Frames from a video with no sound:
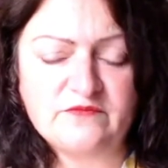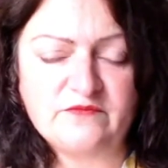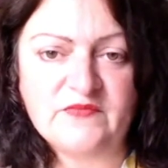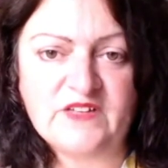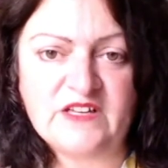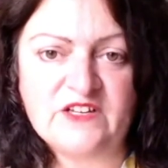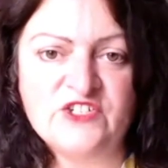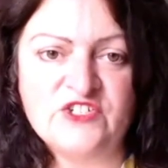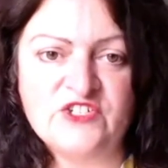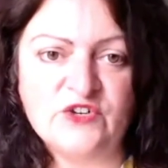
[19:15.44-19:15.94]

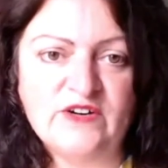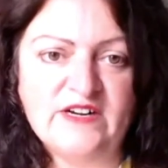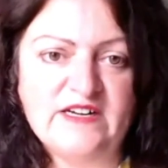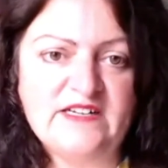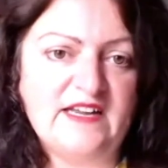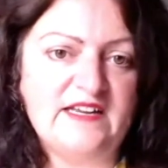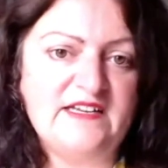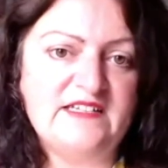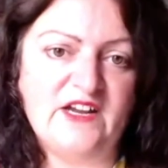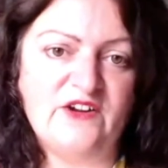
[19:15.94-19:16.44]
storing
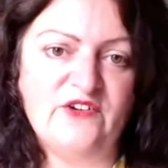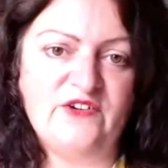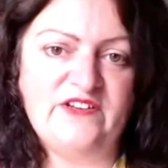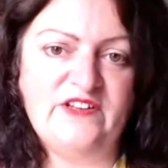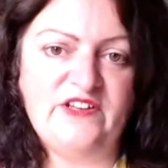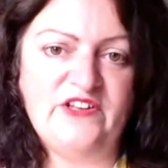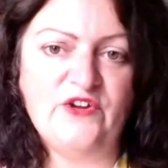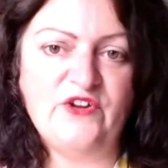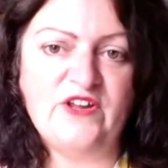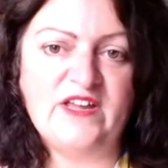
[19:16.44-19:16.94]
data only
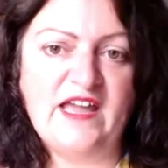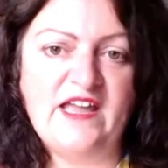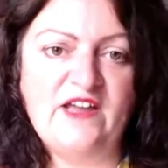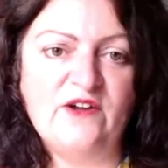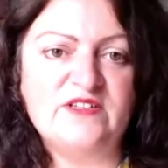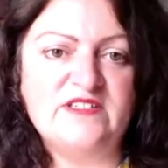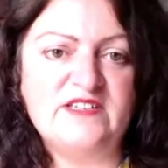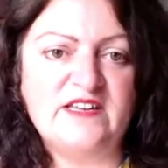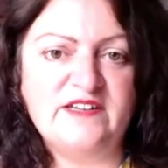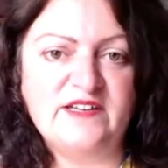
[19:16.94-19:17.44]
in the UK or
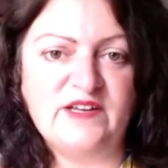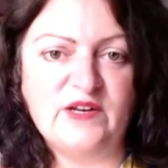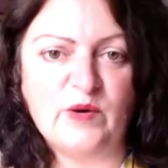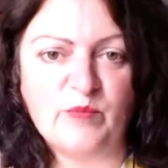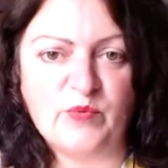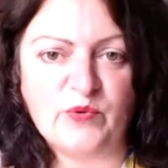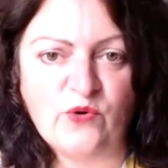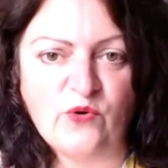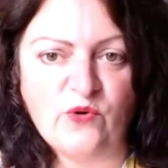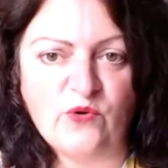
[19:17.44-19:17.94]
sending it
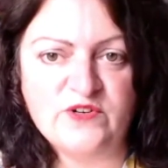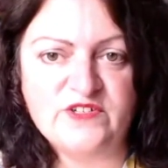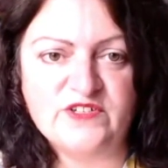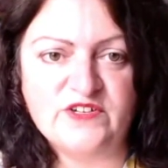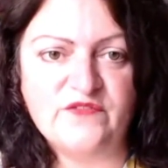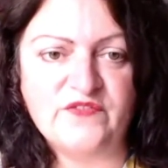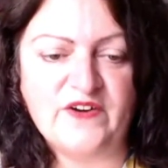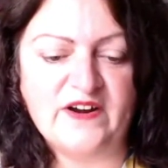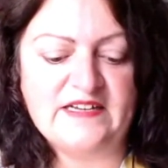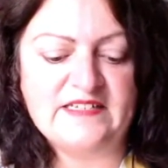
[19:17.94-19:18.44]
abroad on a
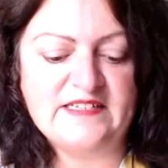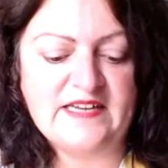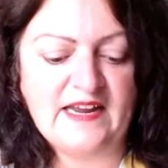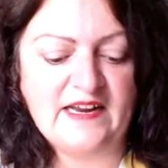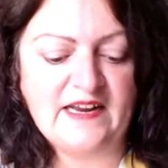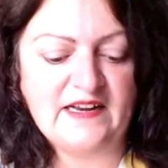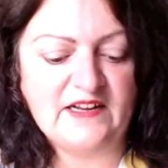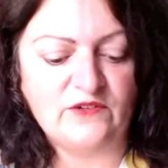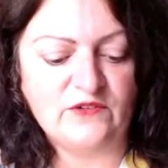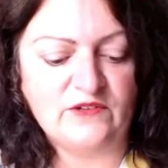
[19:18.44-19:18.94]
very
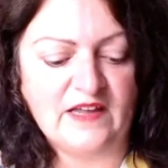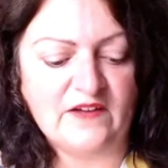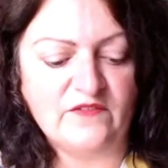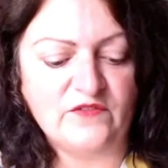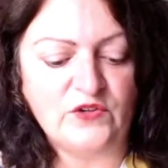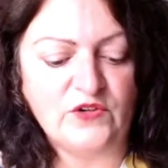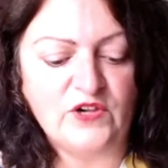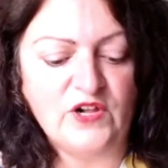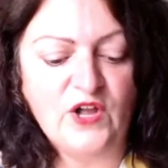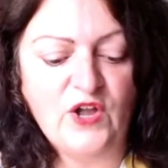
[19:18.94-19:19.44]
technical
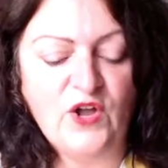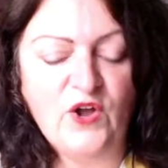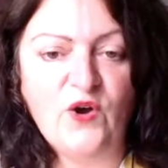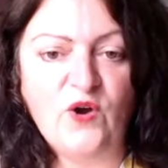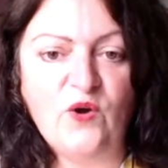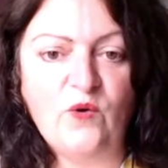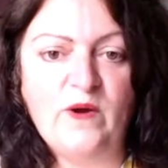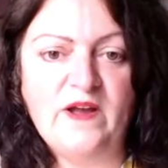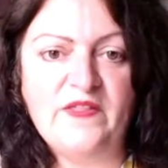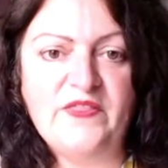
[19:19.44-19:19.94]
level,
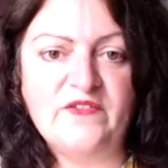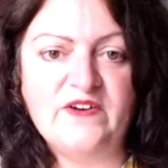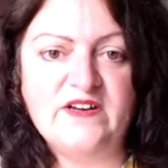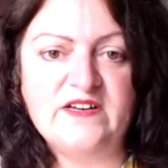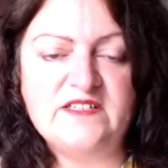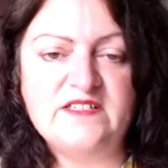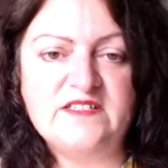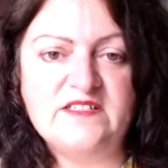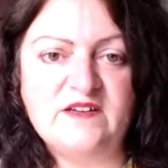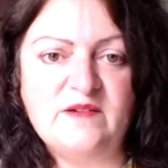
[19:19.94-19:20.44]
or whether
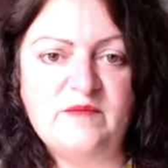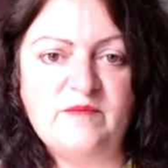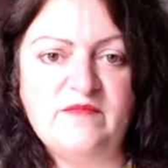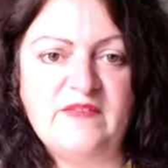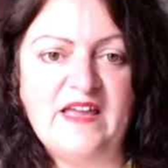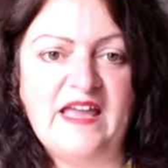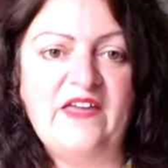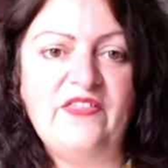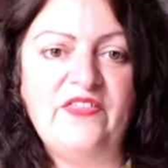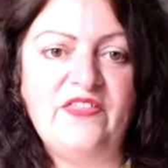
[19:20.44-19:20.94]
it's
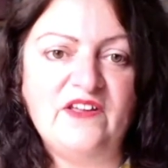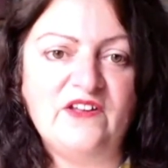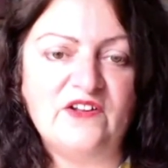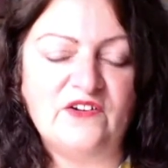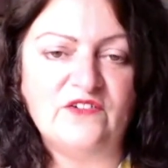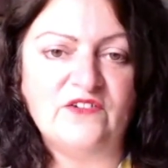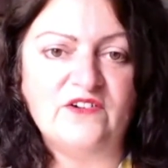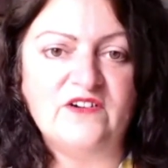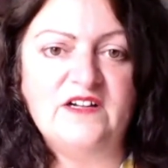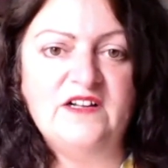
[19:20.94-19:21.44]

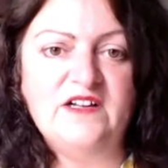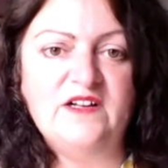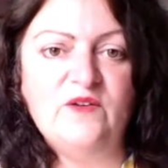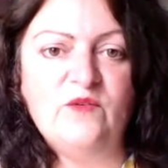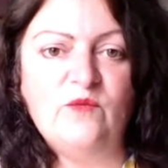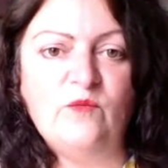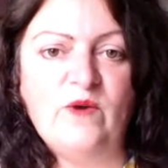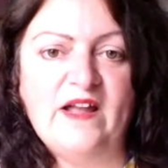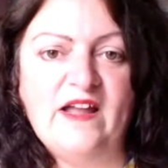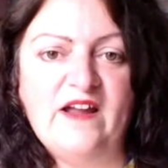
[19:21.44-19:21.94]
ethical.
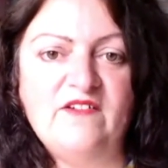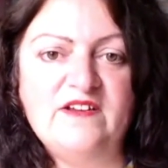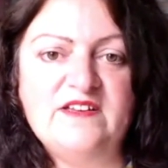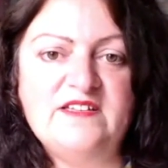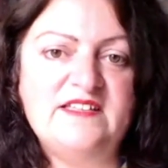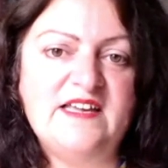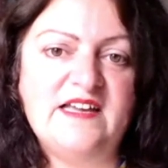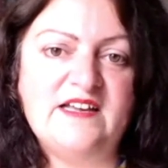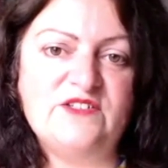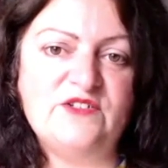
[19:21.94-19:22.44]
Where is
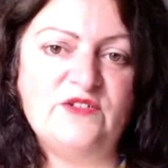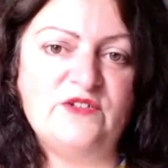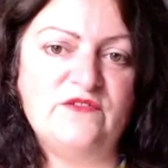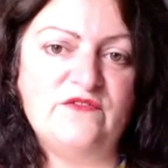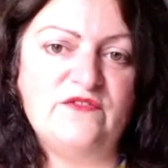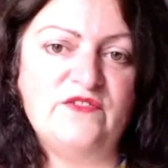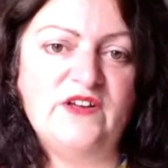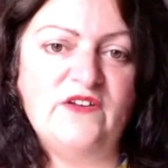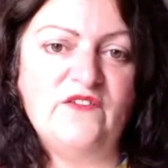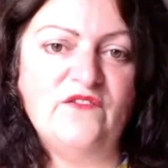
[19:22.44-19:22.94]
that sort of
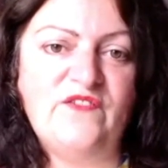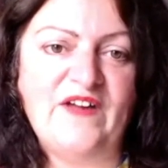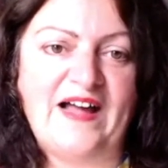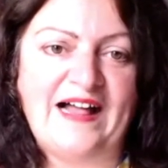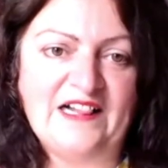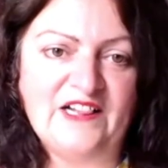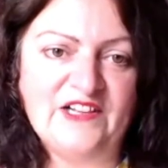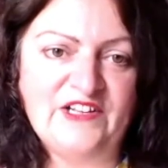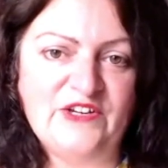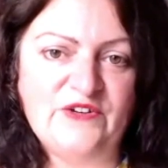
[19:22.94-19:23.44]

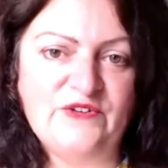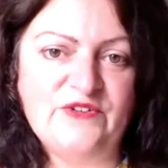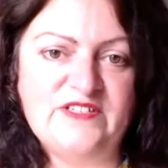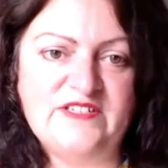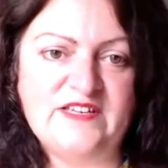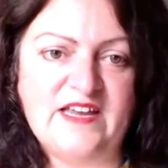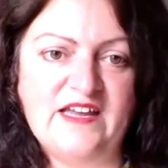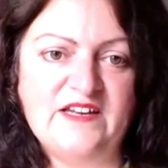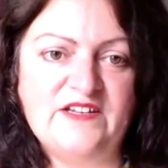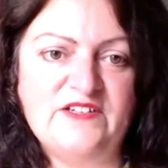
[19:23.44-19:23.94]
value
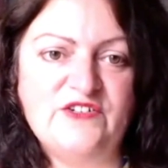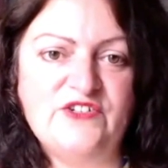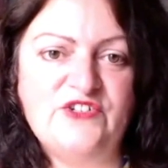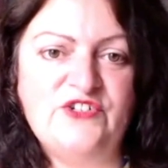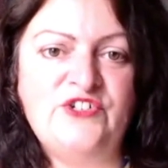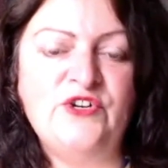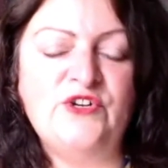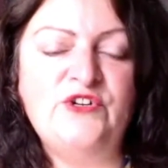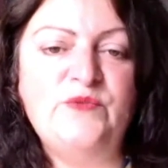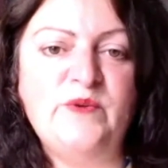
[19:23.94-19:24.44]
set?
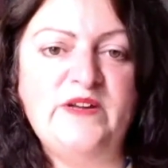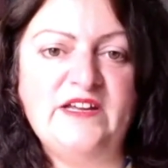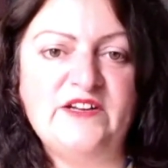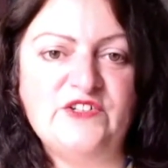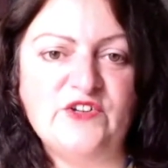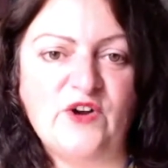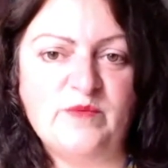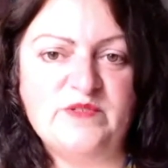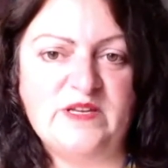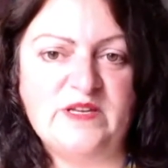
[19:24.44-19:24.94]
Should we
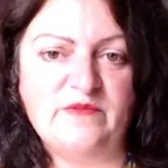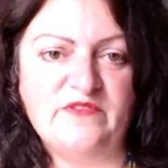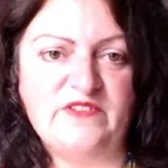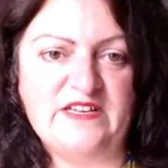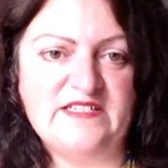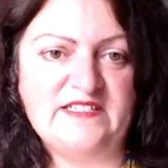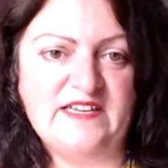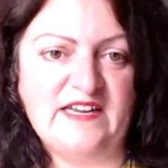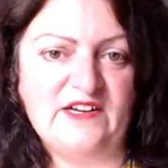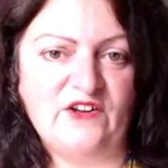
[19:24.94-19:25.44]
adopt some of
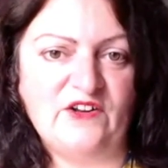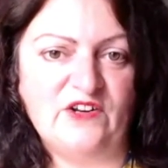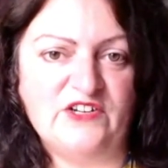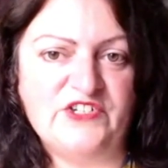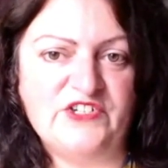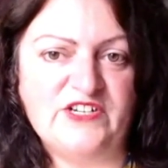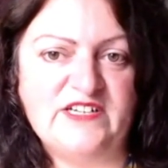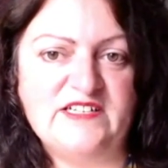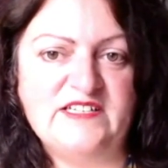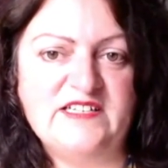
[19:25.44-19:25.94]
these
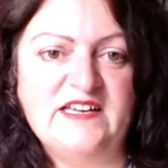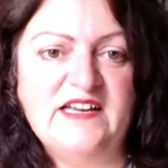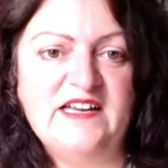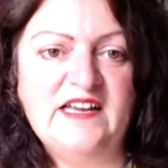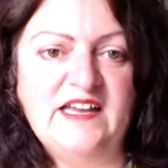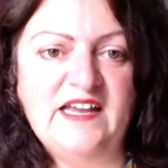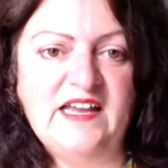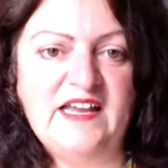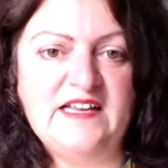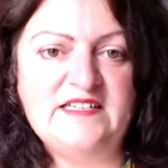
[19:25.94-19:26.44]
technologies?
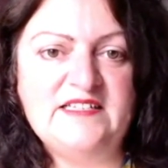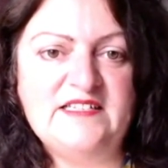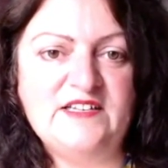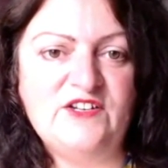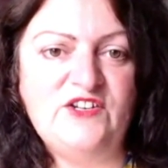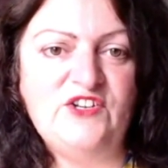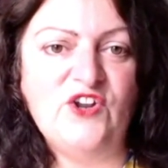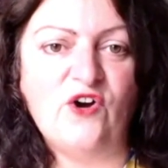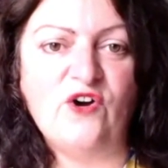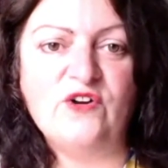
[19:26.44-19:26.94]

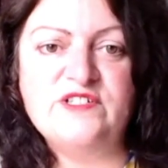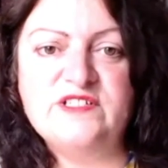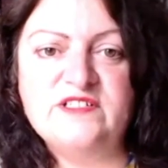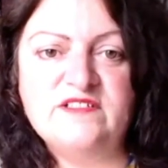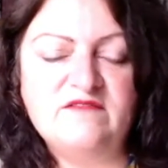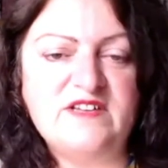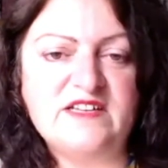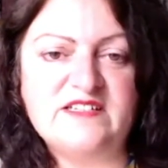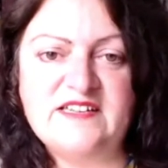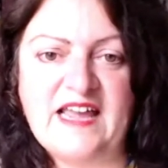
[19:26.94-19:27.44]

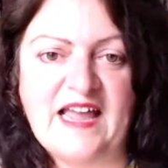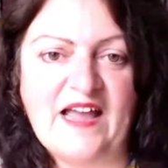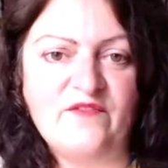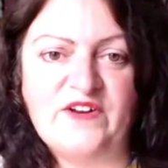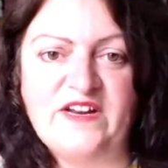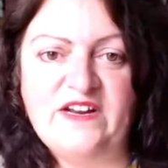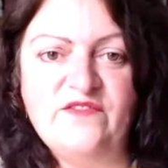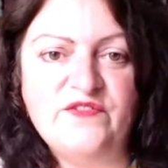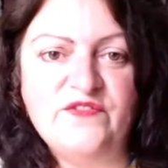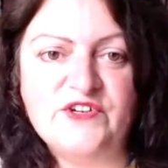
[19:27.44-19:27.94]
Doesn't have an
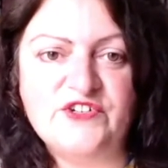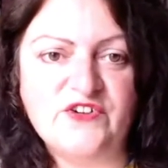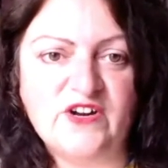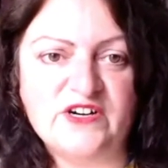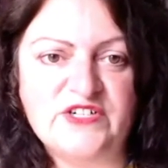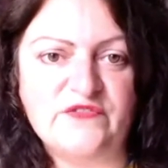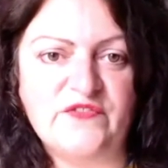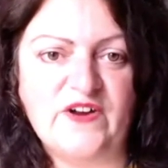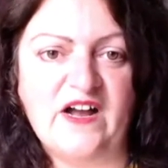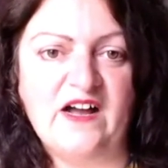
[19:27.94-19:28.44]

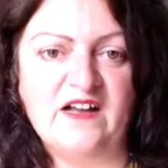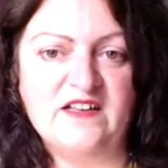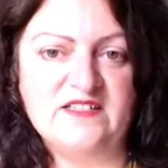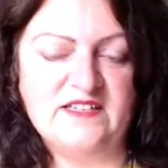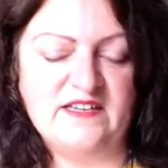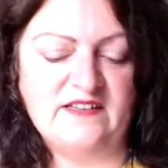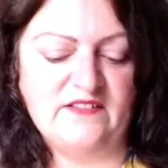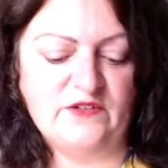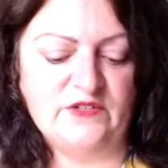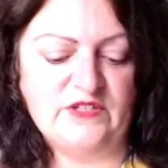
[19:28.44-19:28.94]
infrastructure for
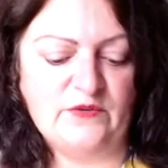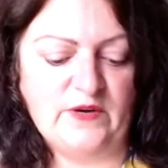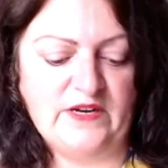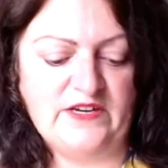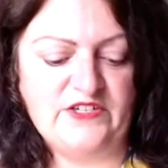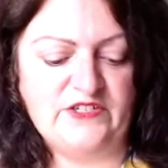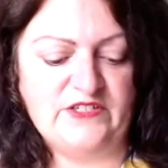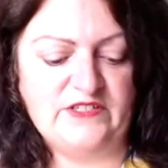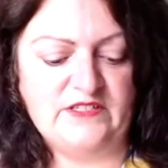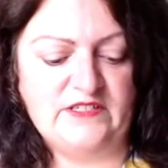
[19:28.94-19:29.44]
asking those
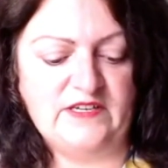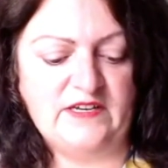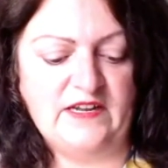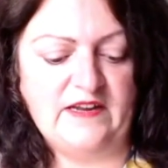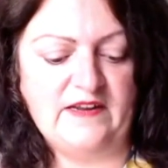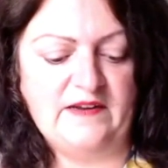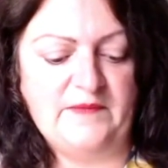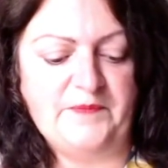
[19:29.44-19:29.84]
questions today.